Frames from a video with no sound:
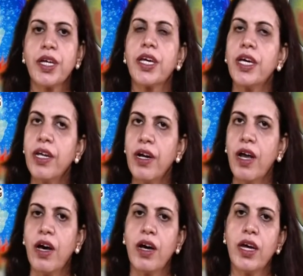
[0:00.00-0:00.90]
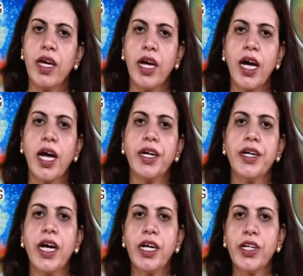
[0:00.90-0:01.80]
Kerala and
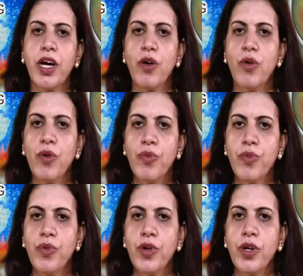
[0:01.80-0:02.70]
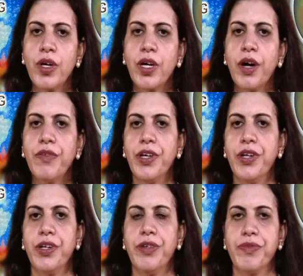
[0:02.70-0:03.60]
delta of
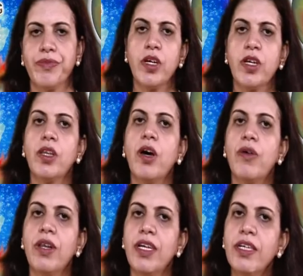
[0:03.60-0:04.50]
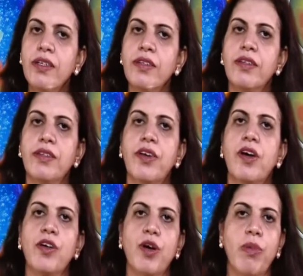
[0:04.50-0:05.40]
Kaveri. Now, let us
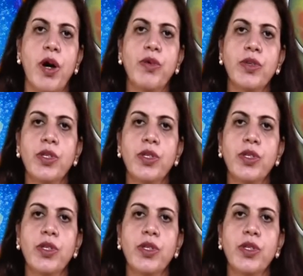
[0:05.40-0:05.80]
talk about